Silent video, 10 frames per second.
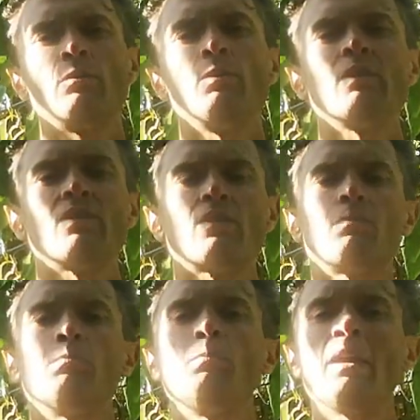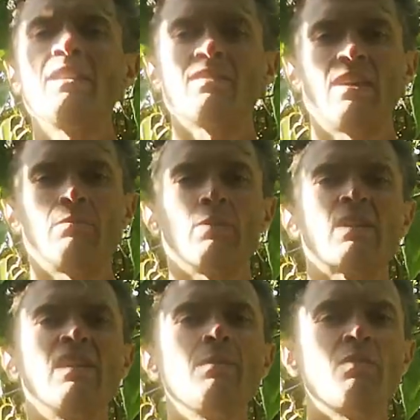We would
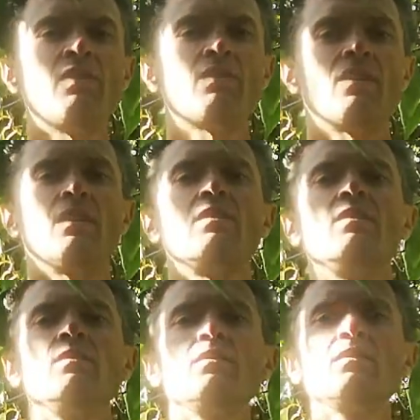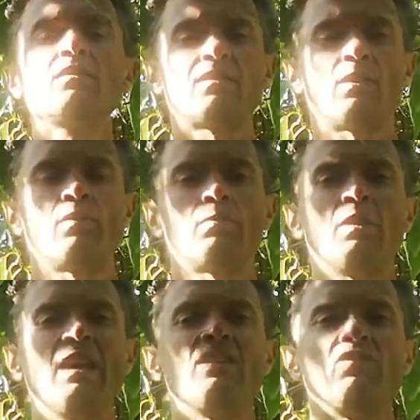keep this ng sound in
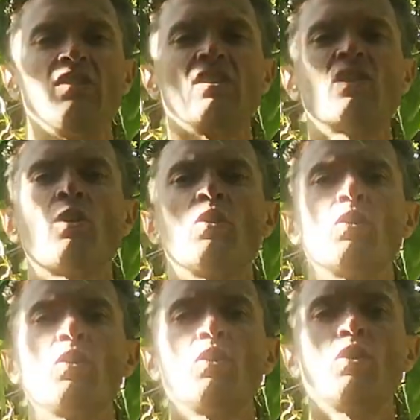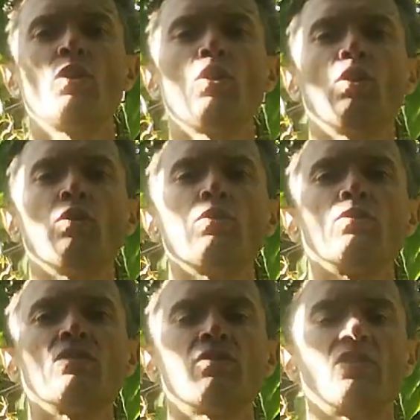the ng,
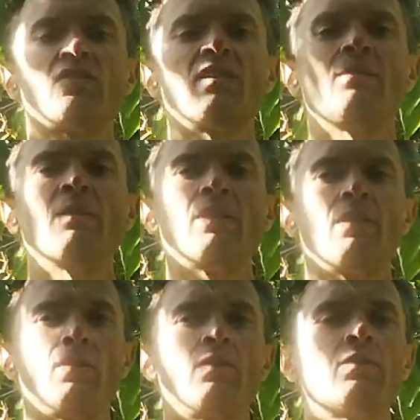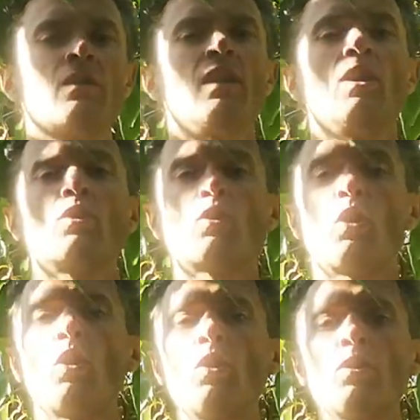kongs, just keep it long.
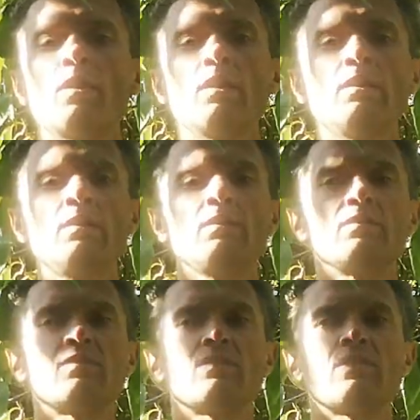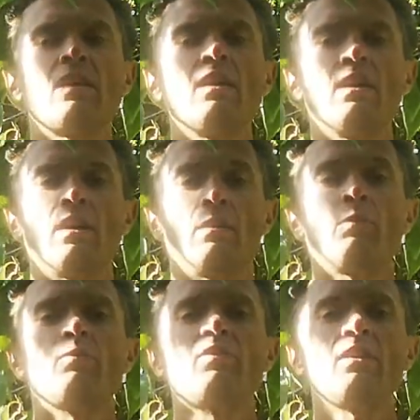Kongs. And then we
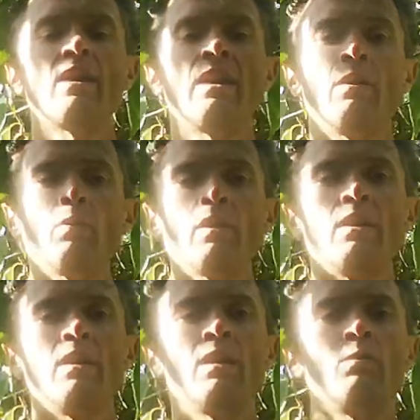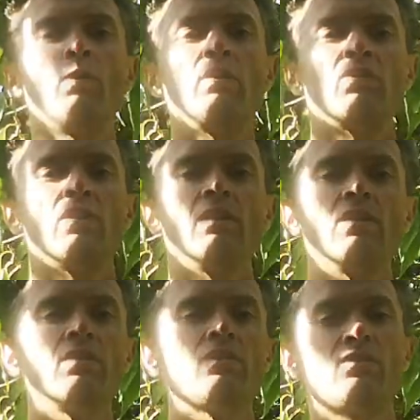would say have, which
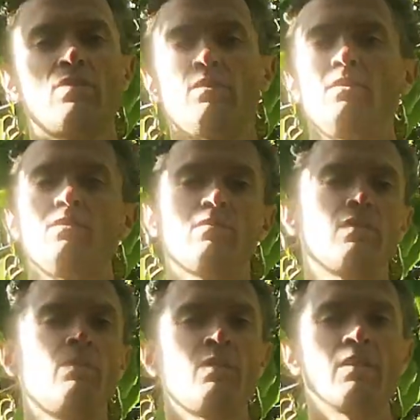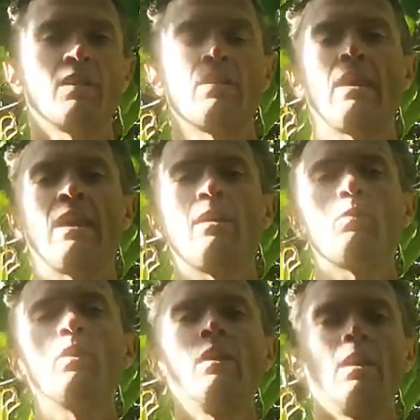is simple again, have.